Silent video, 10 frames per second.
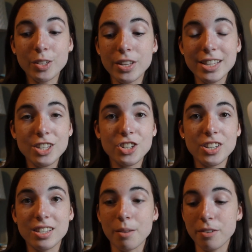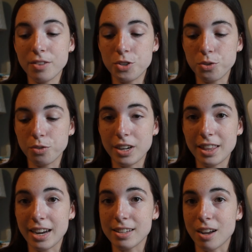So this is just some of the jewelry
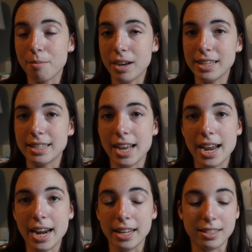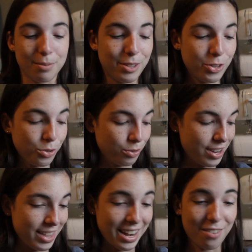that is on my site and some of the
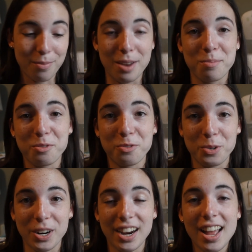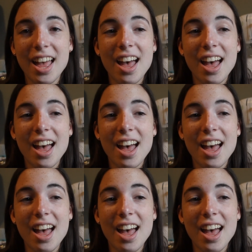jewelry that I've made before.